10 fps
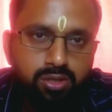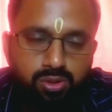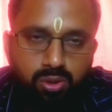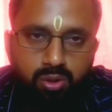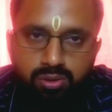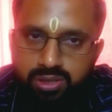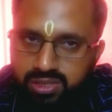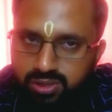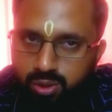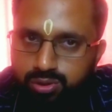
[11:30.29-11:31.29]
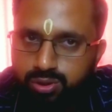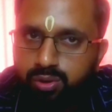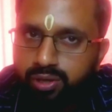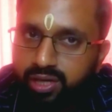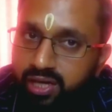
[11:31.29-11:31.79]
So this is
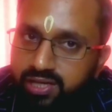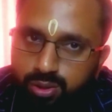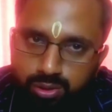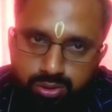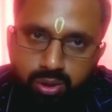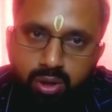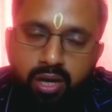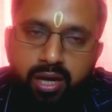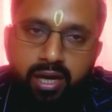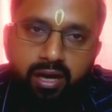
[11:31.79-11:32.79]
also, ghee is also